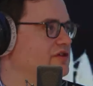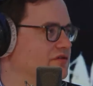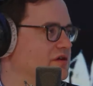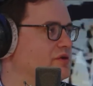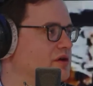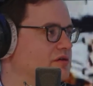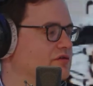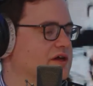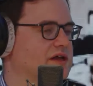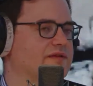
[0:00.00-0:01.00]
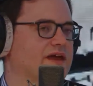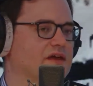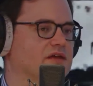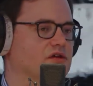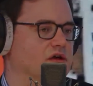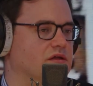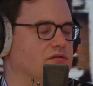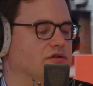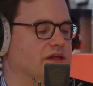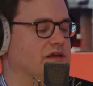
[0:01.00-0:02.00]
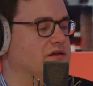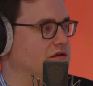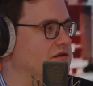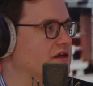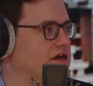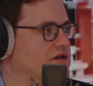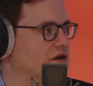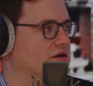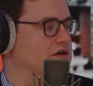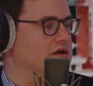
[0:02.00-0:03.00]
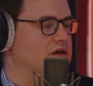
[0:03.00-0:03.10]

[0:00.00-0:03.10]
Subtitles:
Arabia, right? And that is all related to this guy, Tarek,